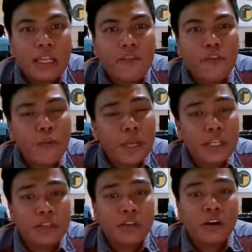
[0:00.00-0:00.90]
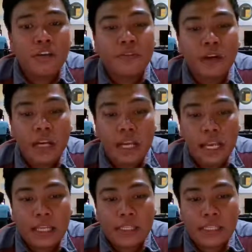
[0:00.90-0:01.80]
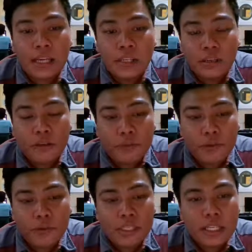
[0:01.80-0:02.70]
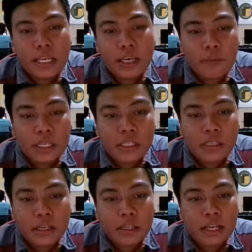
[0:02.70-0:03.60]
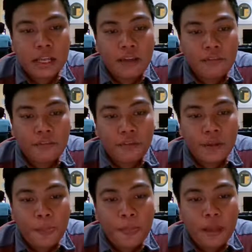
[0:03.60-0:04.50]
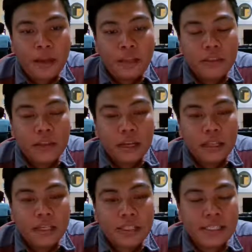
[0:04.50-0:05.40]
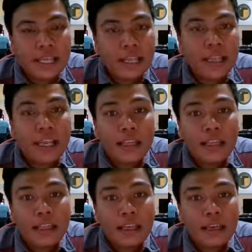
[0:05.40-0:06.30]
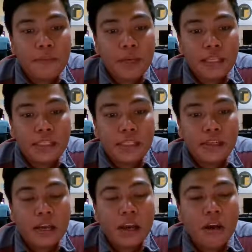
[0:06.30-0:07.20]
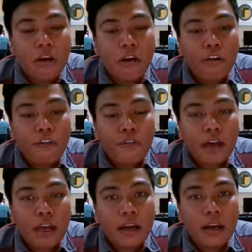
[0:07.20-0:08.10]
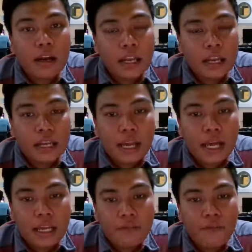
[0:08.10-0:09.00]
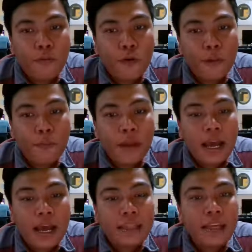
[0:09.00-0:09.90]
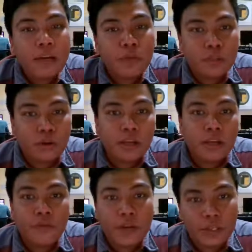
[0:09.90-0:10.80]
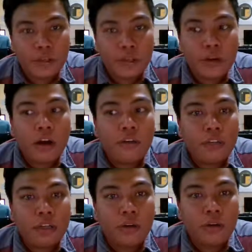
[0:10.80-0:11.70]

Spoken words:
the formation of hurricanes. So if you could see the image at the left, that is a satellite image of a hurricane alley formed at the equatorial region of the globe.